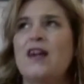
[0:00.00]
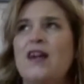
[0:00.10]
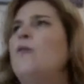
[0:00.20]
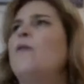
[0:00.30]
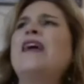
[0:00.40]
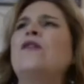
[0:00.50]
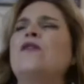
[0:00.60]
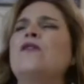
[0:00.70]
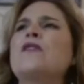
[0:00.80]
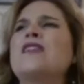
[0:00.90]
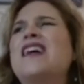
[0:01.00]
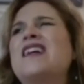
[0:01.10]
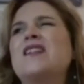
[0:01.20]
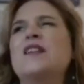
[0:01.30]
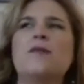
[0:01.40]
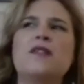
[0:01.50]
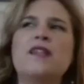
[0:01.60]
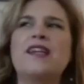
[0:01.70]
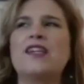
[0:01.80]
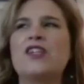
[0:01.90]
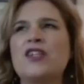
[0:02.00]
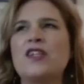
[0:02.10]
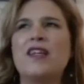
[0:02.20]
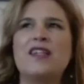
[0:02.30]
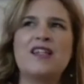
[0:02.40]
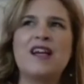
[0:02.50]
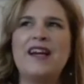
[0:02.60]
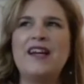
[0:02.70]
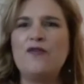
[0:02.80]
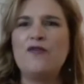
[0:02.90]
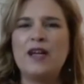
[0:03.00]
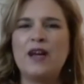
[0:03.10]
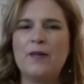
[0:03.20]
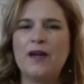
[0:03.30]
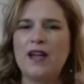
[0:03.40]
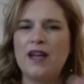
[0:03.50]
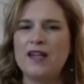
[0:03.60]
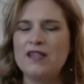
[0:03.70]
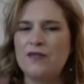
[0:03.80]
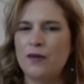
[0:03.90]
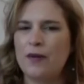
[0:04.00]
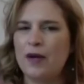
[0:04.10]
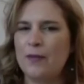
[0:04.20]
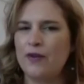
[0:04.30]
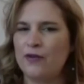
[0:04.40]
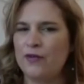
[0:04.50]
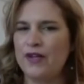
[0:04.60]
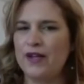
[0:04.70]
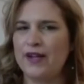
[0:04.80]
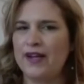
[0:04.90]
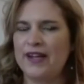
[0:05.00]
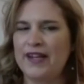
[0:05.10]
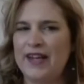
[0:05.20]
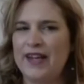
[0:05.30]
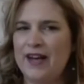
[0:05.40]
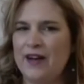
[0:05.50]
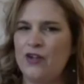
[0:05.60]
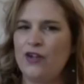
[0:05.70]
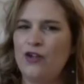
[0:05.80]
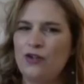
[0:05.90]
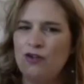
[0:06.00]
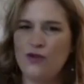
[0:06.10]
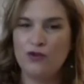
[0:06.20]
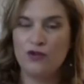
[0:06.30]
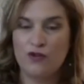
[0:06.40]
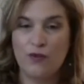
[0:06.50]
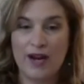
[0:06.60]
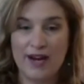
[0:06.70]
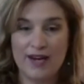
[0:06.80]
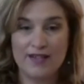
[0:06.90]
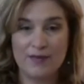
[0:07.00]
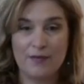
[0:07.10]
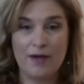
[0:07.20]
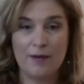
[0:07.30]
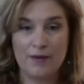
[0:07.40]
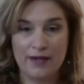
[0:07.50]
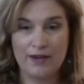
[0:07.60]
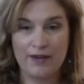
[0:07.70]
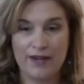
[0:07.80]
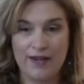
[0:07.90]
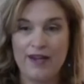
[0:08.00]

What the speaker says: Michael's has some selection. It's kind of becoming less of a popular thing again. Like it had a huge rise in popularity